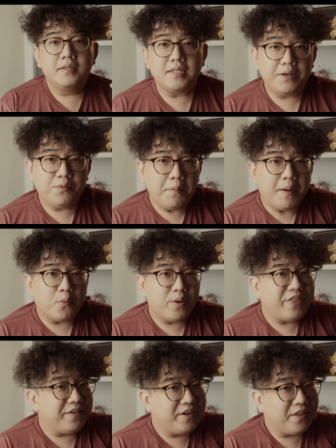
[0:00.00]
Today we are back
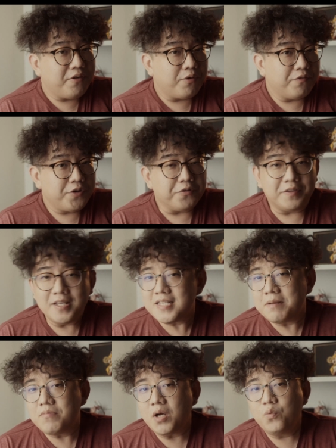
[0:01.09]
with another review, this
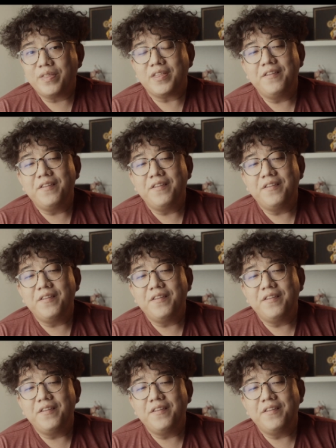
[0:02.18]
time round with